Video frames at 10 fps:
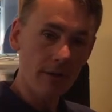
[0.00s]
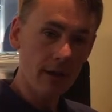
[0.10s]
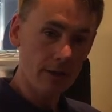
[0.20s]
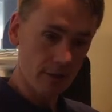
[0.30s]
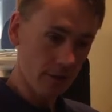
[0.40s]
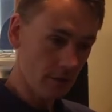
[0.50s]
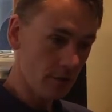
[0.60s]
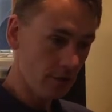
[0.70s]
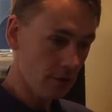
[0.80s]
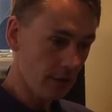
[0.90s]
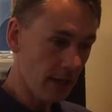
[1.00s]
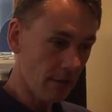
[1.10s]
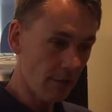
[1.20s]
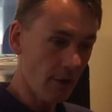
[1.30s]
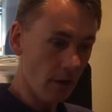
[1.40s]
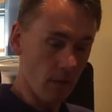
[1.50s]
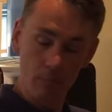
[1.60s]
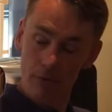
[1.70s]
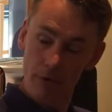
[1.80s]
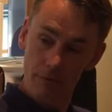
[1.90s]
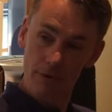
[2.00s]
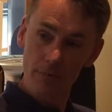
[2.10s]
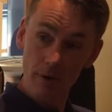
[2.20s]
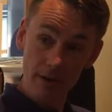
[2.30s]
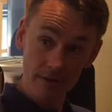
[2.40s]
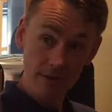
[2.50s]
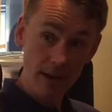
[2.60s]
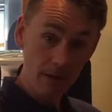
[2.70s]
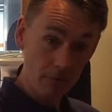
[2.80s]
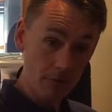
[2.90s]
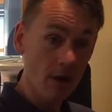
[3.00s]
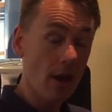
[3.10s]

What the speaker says: They're designed to give a broad spread of sound